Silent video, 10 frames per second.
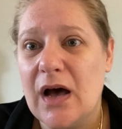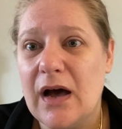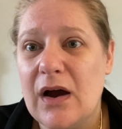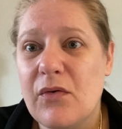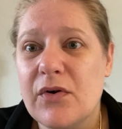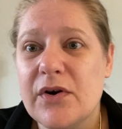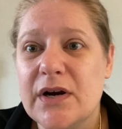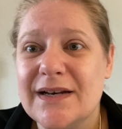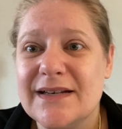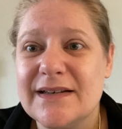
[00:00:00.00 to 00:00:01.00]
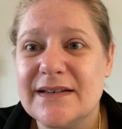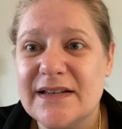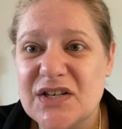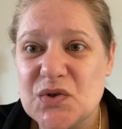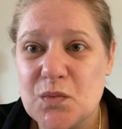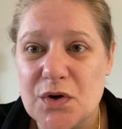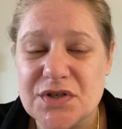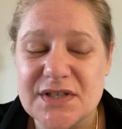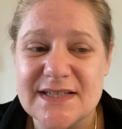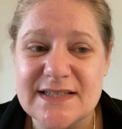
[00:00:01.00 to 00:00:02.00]
Our
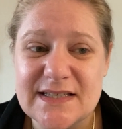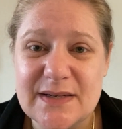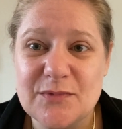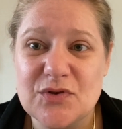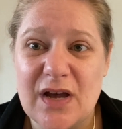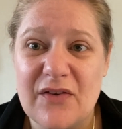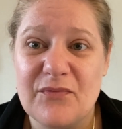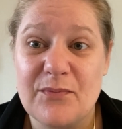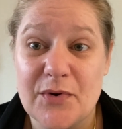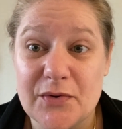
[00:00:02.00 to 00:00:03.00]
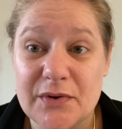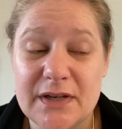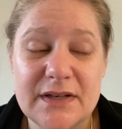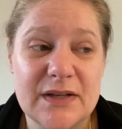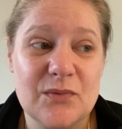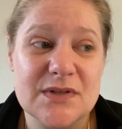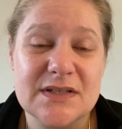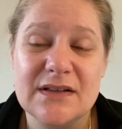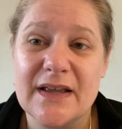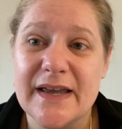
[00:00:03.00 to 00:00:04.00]
dishwasher seemed to have broken. It was
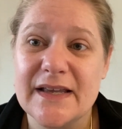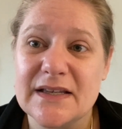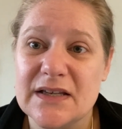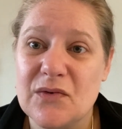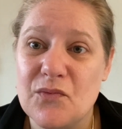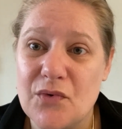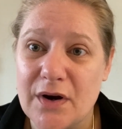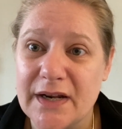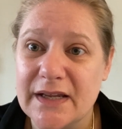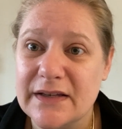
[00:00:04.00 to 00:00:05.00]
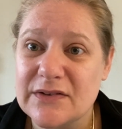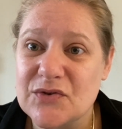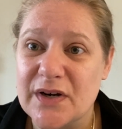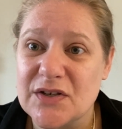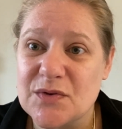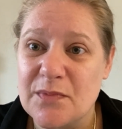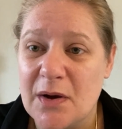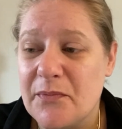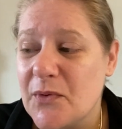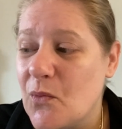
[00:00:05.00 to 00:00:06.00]
still like running, trying to
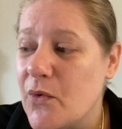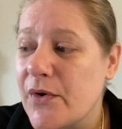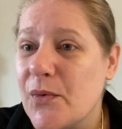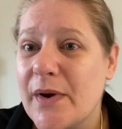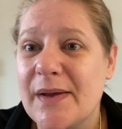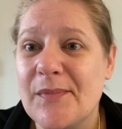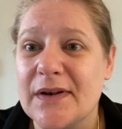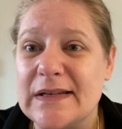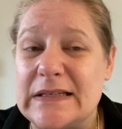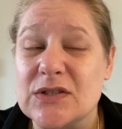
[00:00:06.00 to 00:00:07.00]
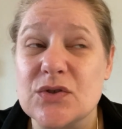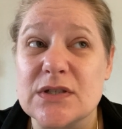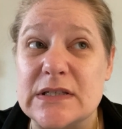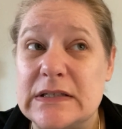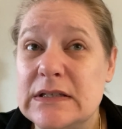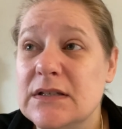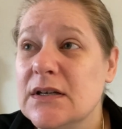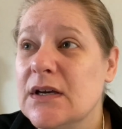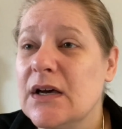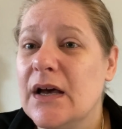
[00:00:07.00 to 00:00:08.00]
pump the water away, but it didn't succeed.
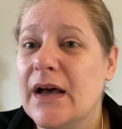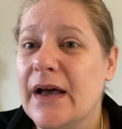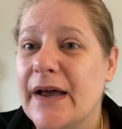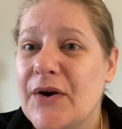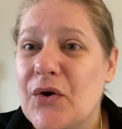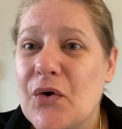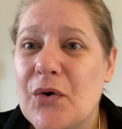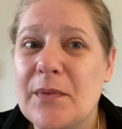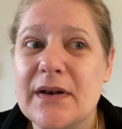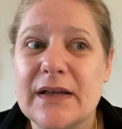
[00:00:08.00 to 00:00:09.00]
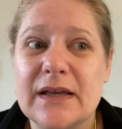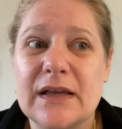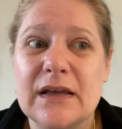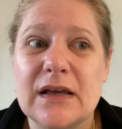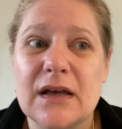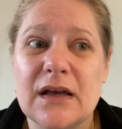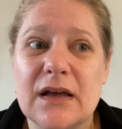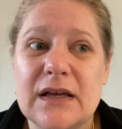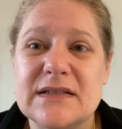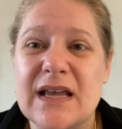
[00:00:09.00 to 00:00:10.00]
And normally
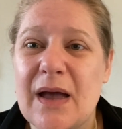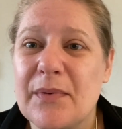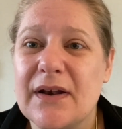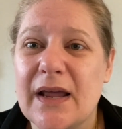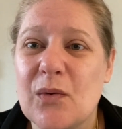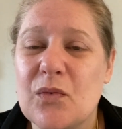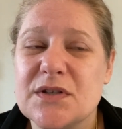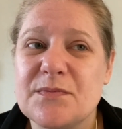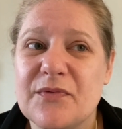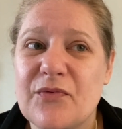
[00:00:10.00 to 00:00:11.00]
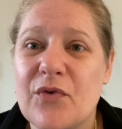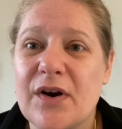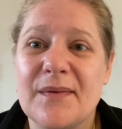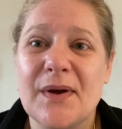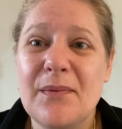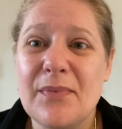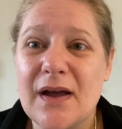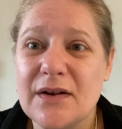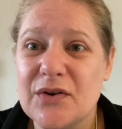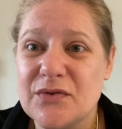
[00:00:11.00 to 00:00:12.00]
it's happened like once before and my
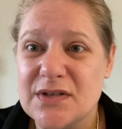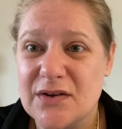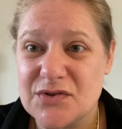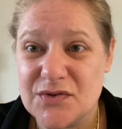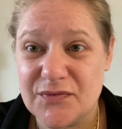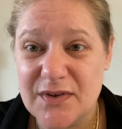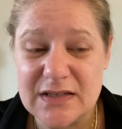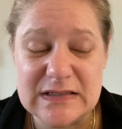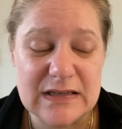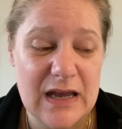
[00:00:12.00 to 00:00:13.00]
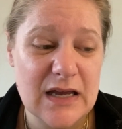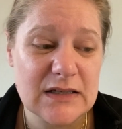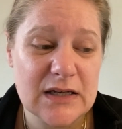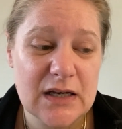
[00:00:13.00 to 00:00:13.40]
partner knows how to fix that.